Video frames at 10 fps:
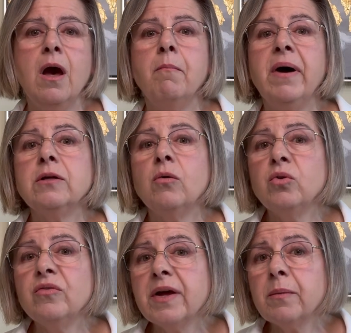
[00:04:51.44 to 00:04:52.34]
But all
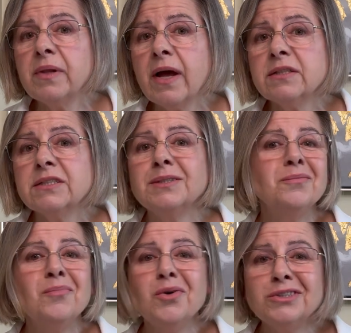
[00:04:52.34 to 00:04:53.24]
of the appliances,
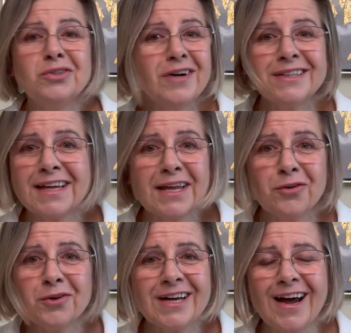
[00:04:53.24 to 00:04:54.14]
most of us
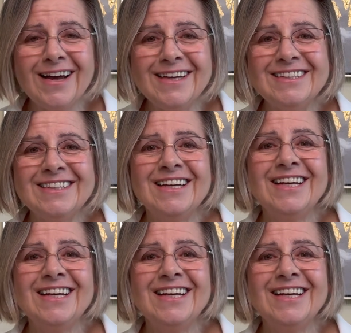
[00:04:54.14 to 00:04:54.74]
cannot hide.